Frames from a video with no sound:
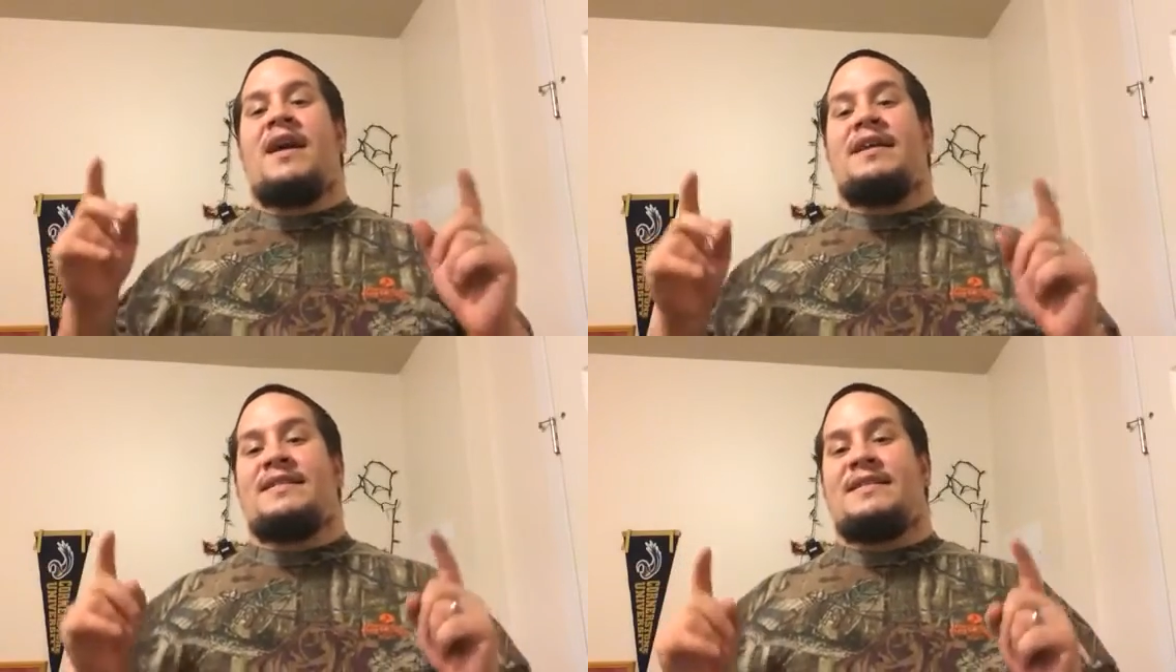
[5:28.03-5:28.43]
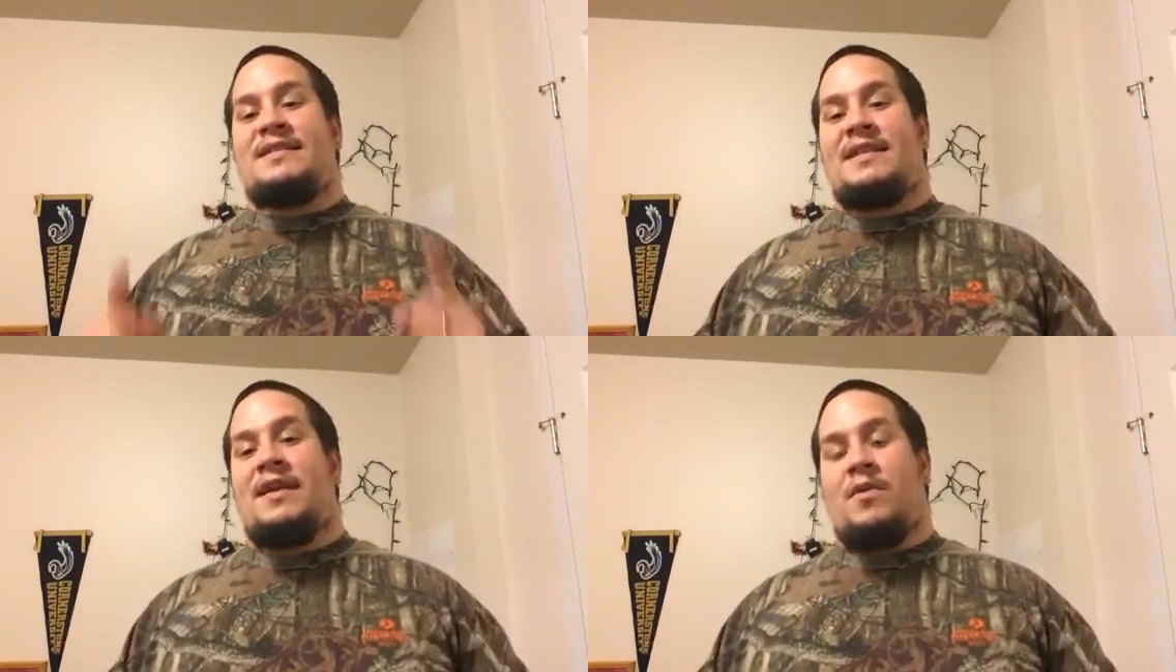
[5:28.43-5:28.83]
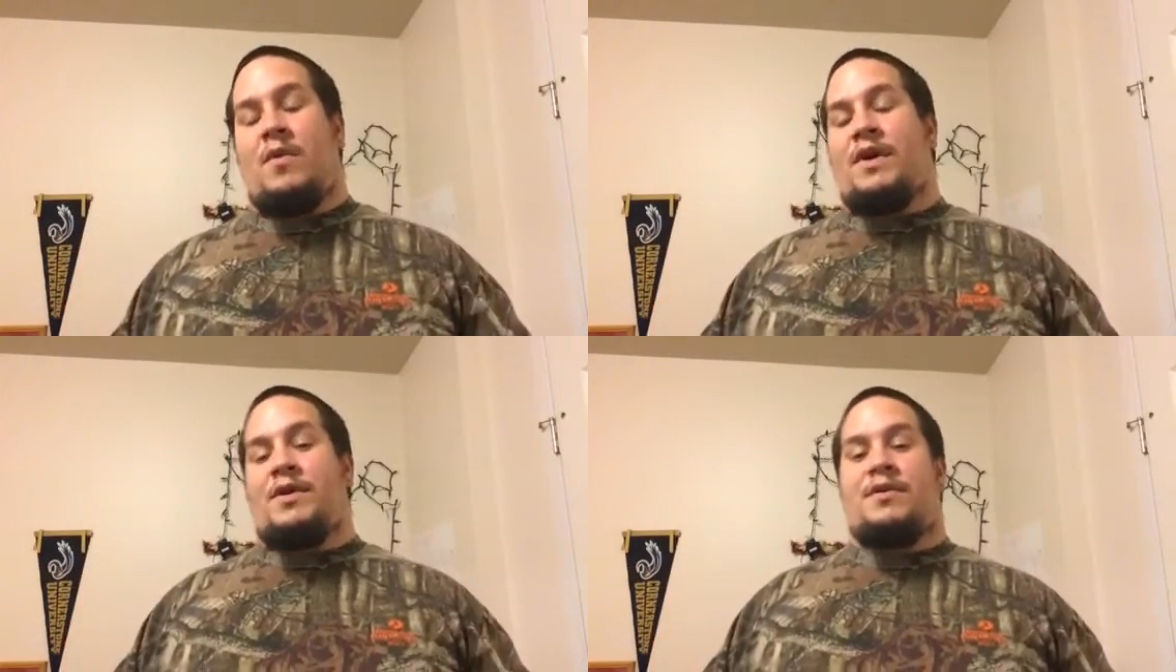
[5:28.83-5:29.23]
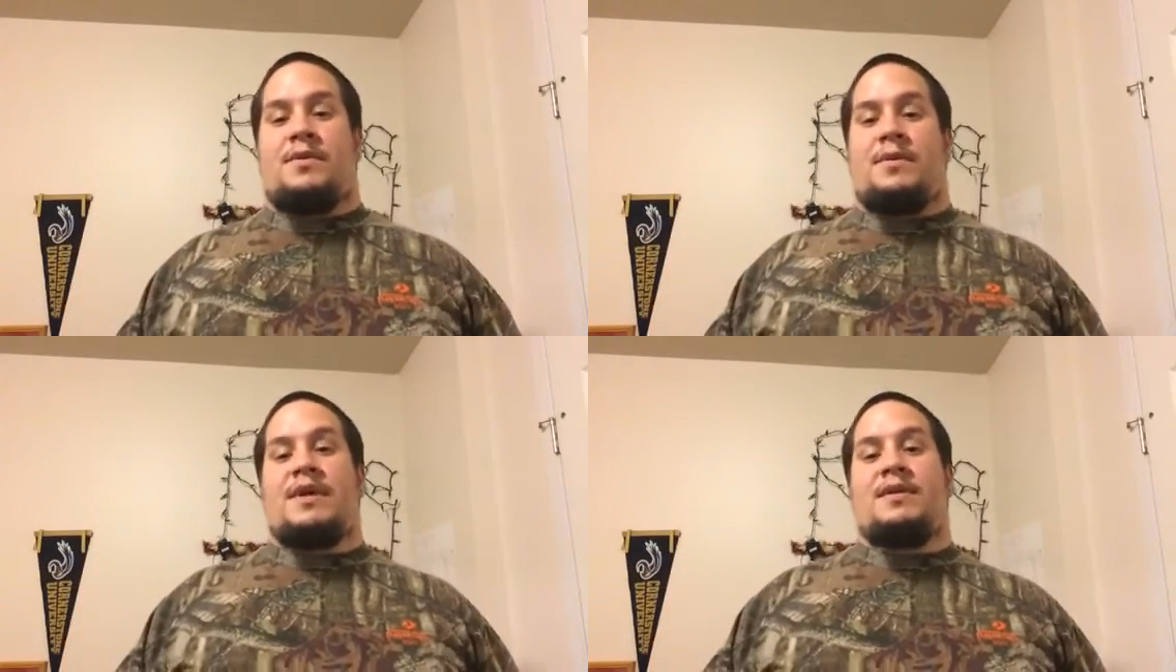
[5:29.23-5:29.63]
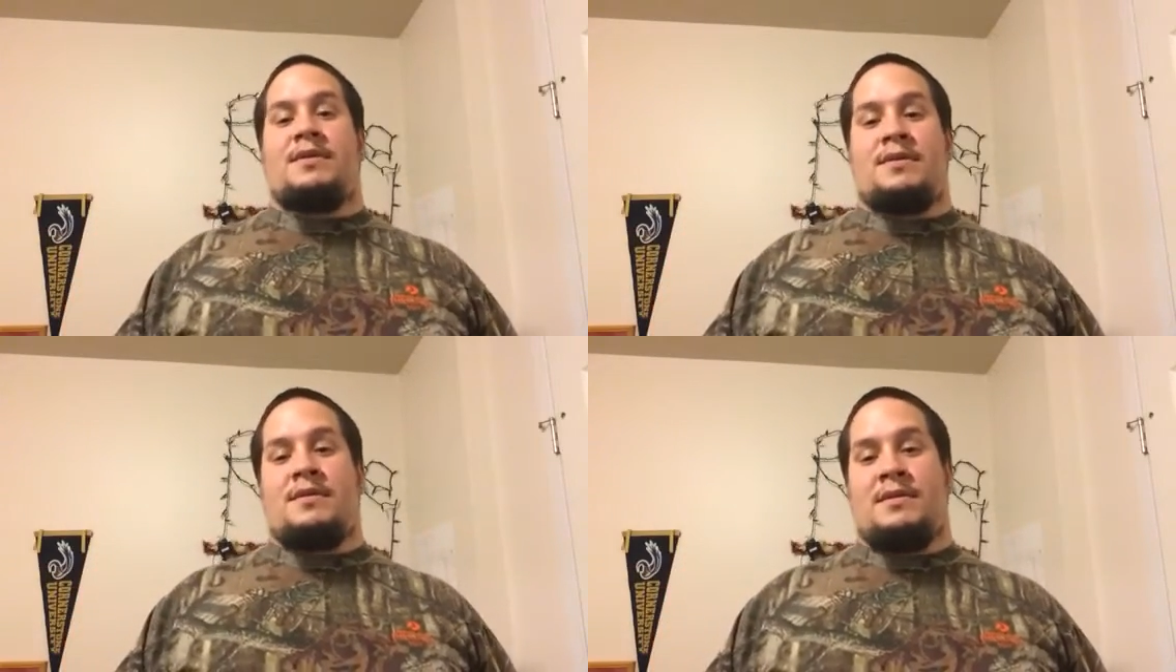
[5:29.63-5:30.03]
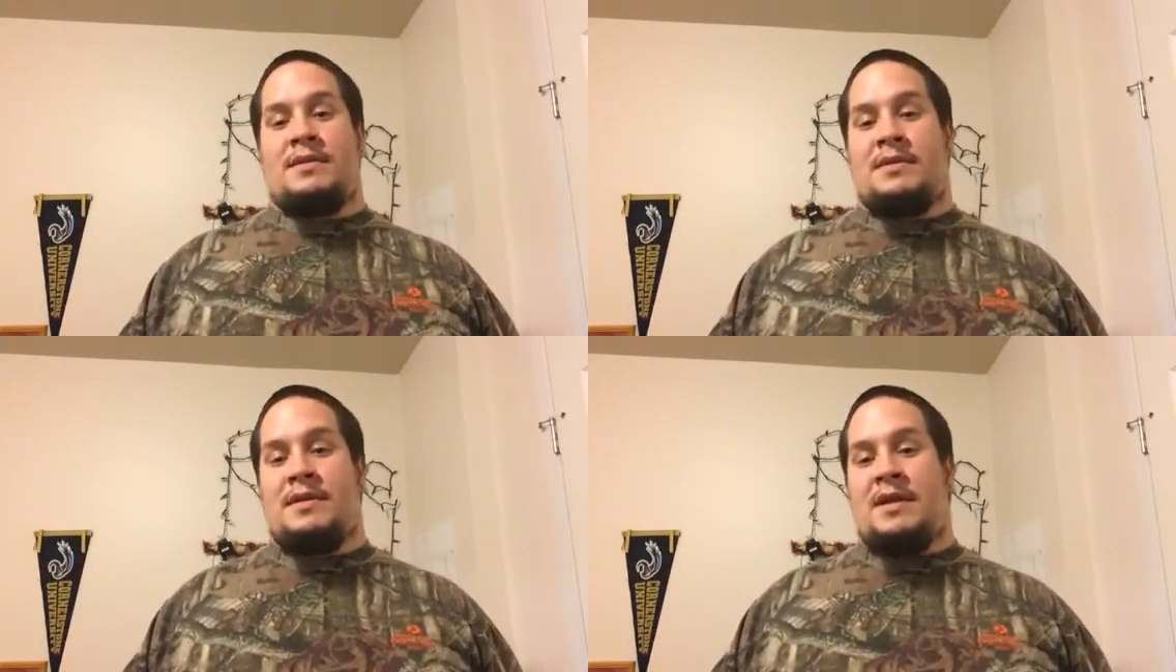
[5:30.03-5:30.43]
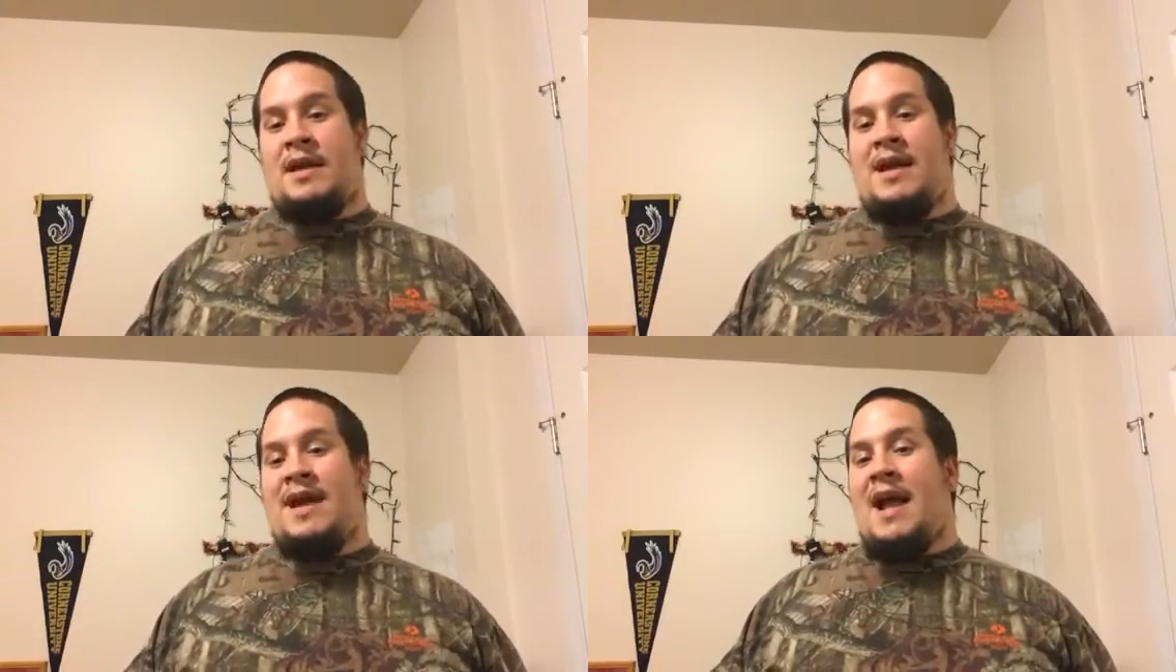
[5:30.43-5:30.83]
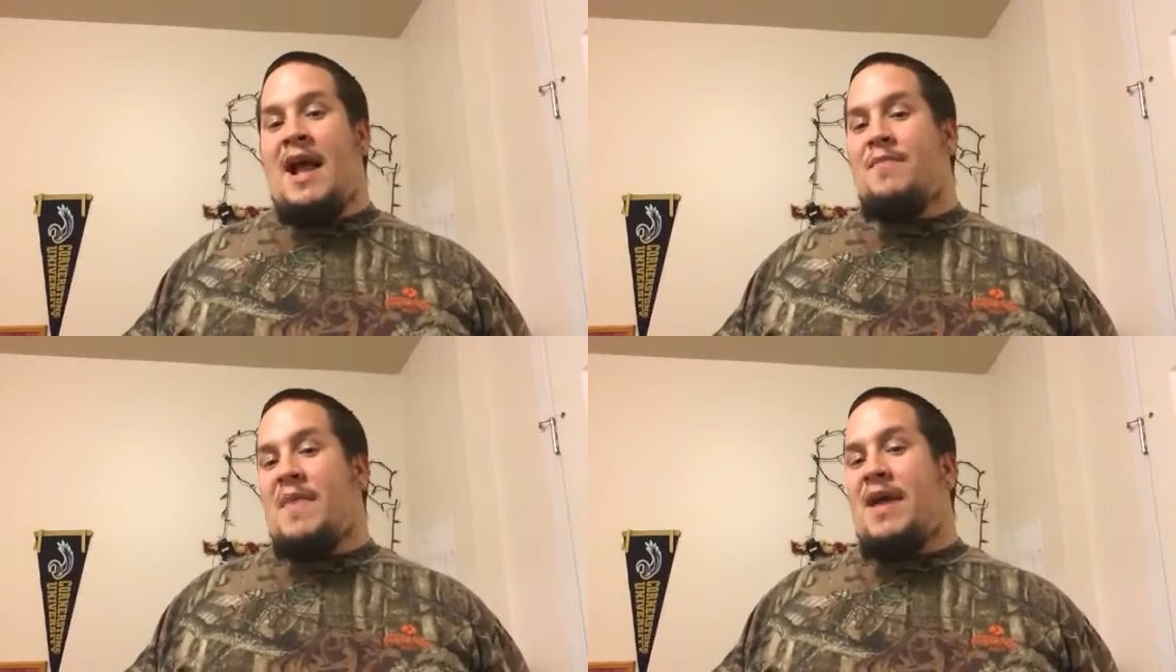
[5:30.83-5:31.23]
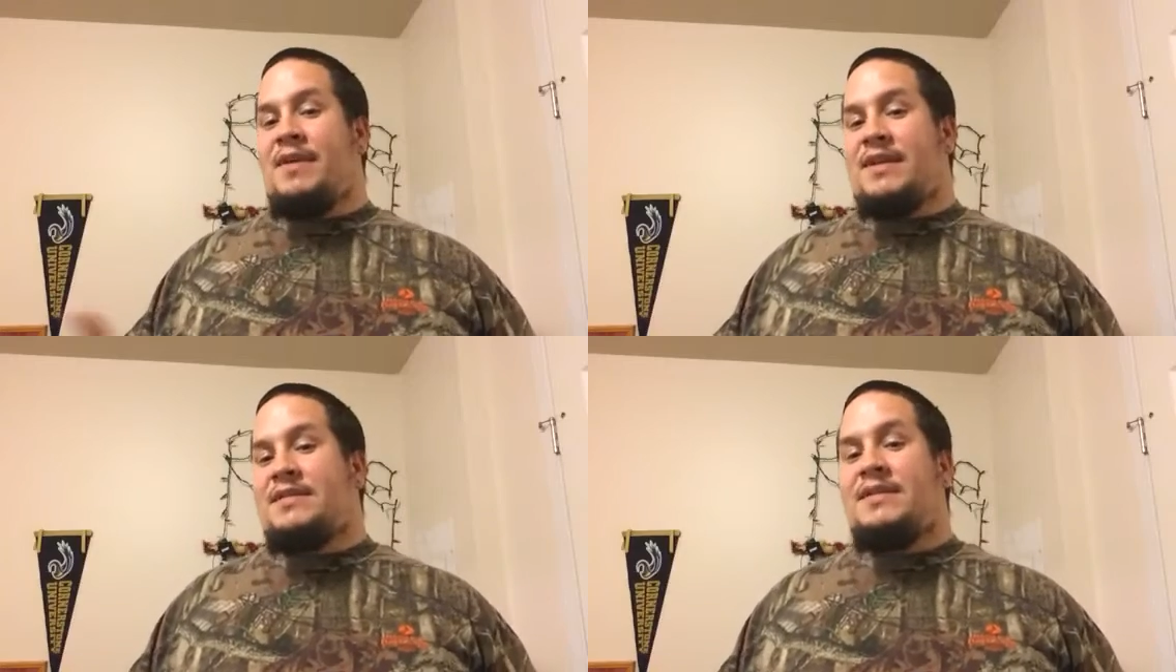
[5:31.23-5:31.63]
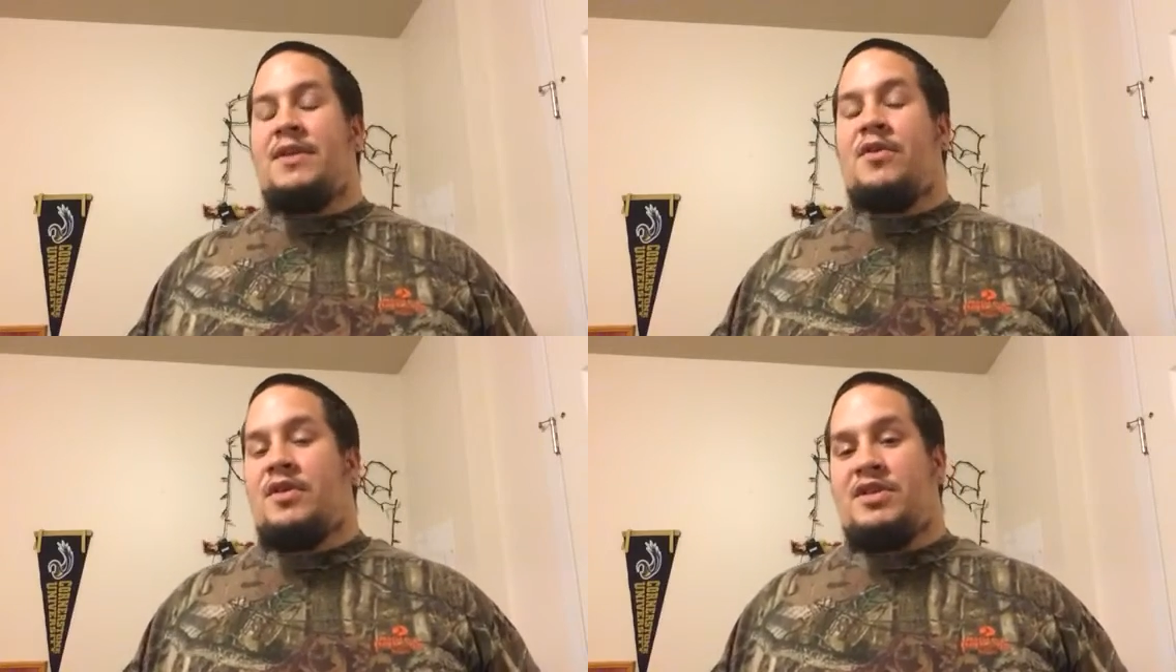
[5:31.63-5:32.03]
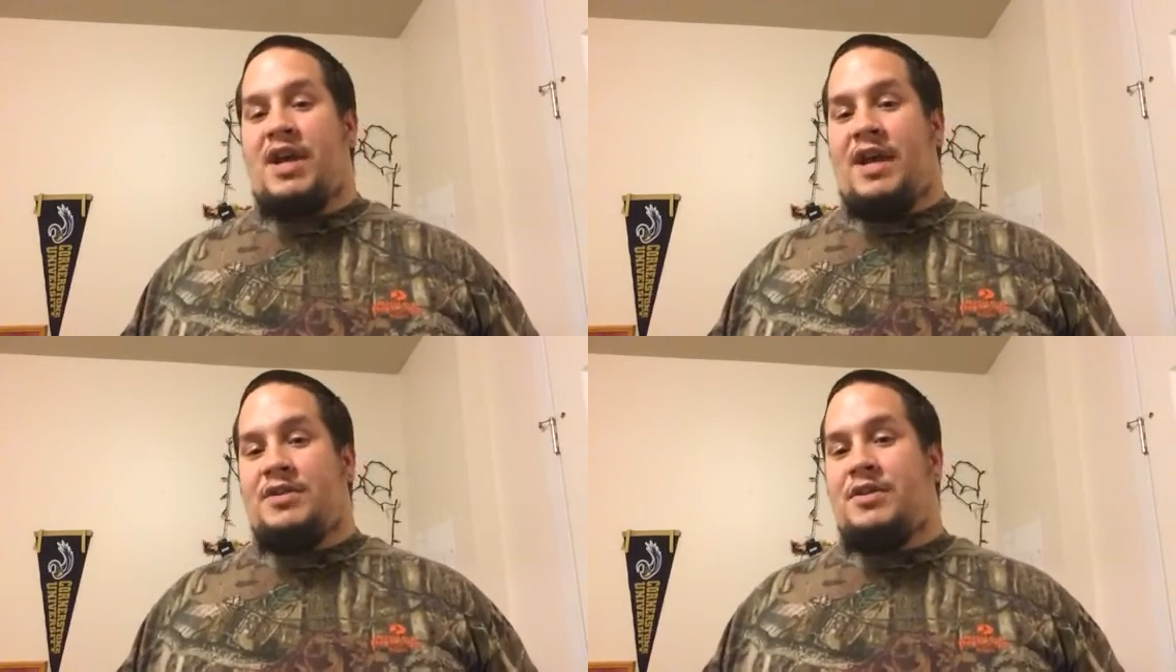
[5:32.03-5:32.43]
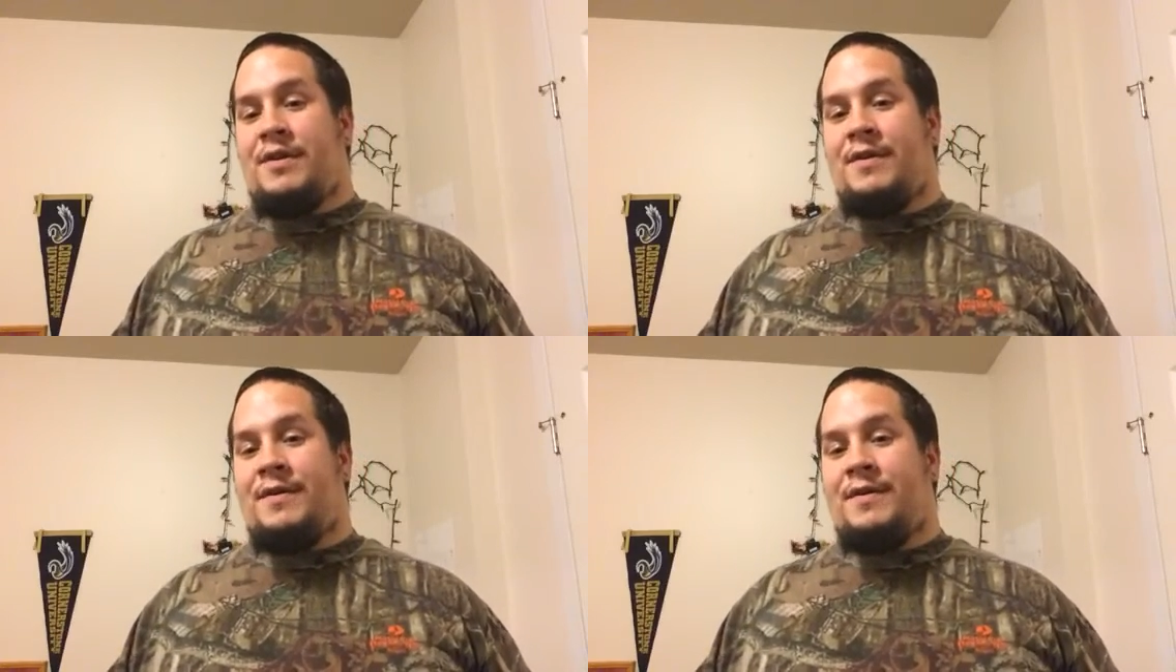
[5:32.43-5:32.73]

consider what you're doing and maybe consider a change.